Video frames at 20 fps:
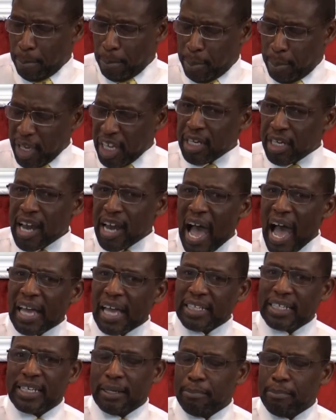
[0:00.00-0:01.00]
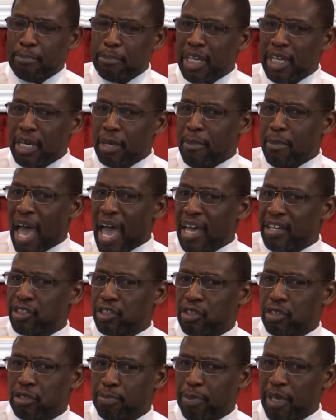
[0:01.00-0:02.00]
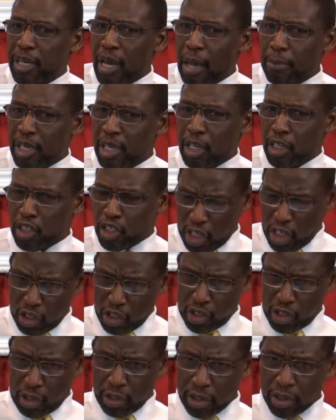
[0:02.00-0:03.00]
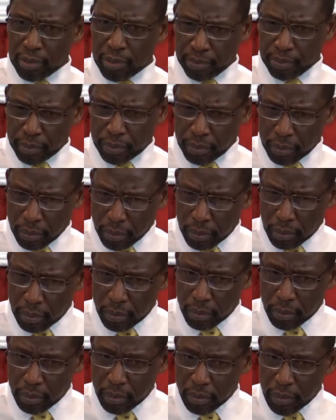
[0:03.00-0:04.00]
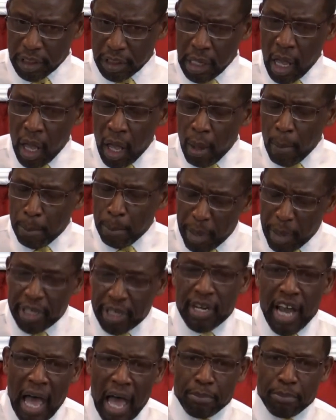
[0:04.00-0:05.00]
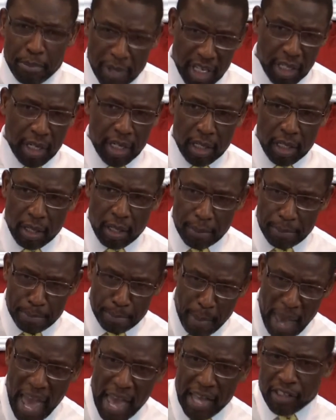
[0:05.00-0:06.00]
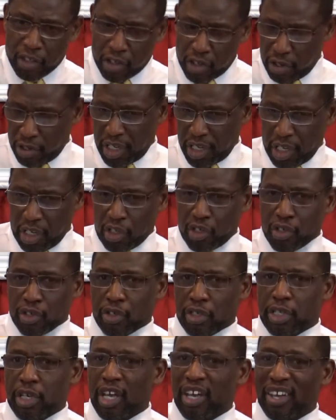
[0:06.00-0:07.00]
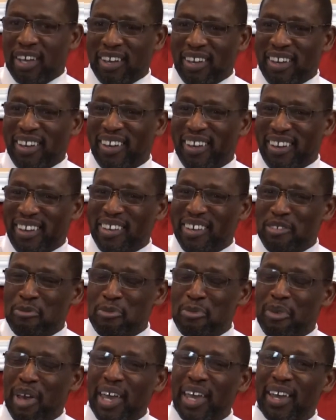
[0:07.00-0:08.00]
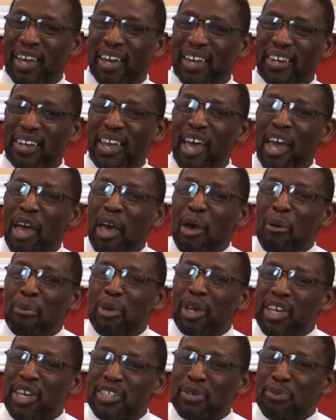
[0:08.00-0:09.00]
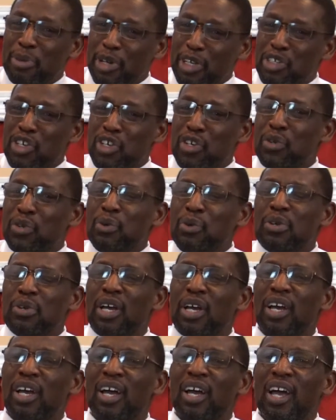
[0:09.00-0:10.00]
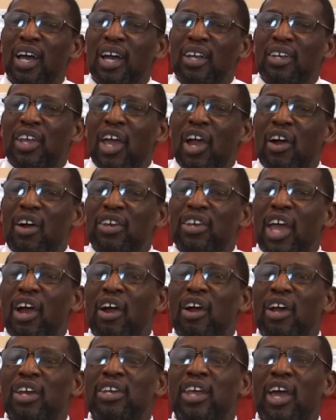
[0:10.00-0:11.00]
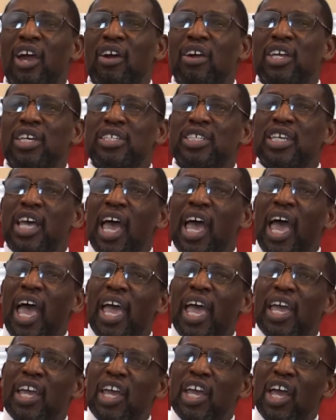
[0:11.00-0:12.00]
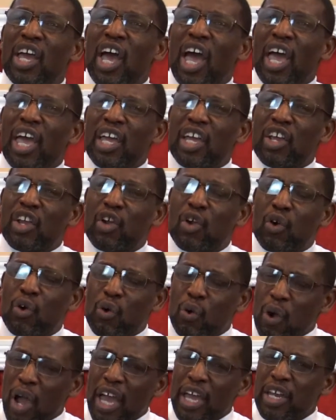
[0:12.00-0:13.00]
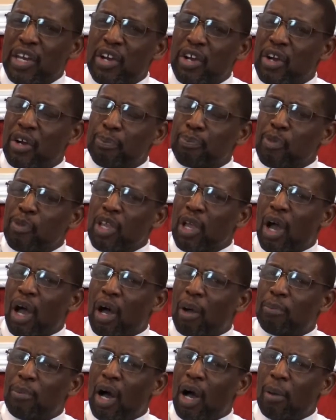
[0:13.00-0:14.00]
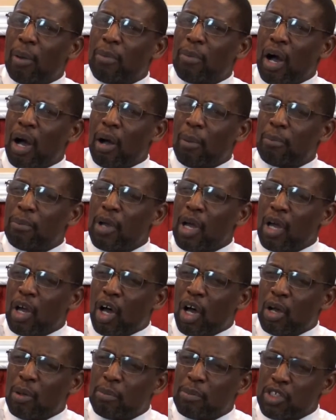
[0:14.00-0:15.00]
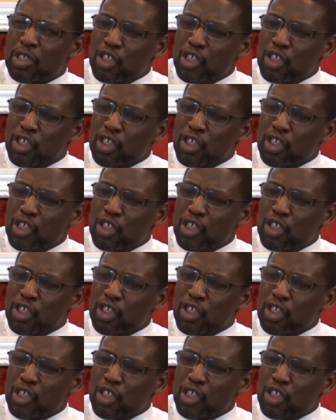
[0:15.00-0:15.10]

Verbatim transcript: Be not many masters, be not many teachers, be not many master teachers. Amen. Because upon you, there, there, there is a, a greater um, um, um, um,